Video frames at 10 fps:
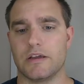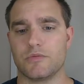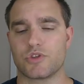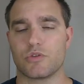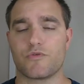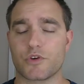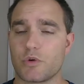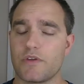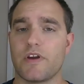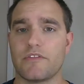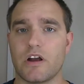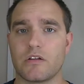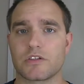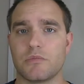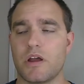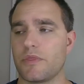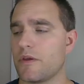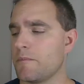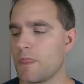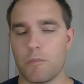So for $25 a month,
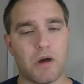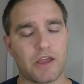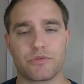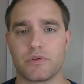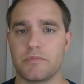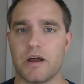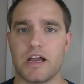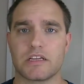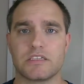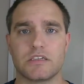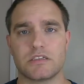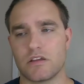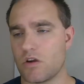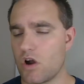my 3 boxes,